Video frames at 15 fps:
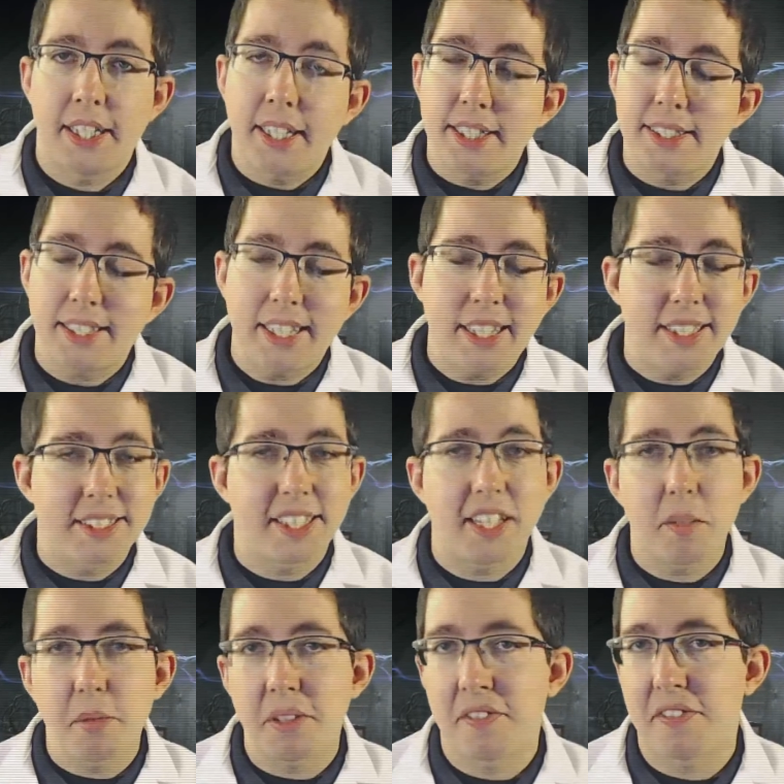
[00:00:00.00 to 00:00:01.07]
he's
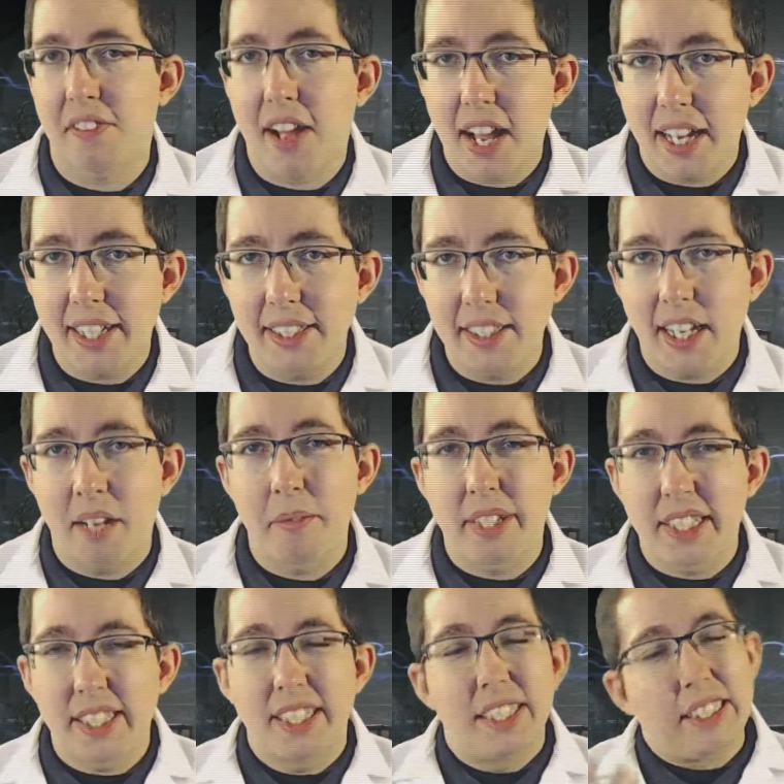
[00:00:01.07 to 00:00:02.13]
gonna be fine. I
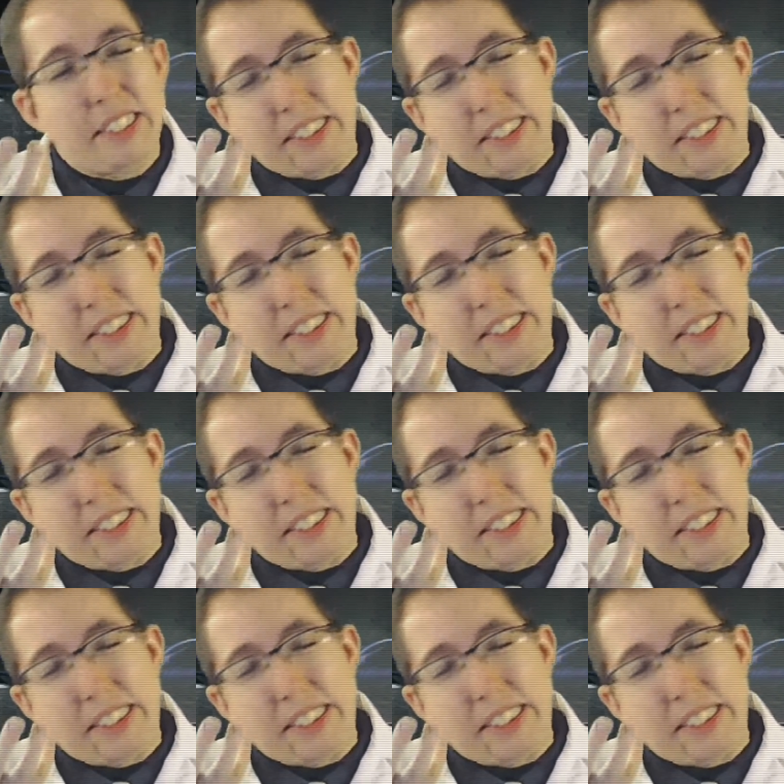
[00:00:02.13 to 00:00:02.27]
mean,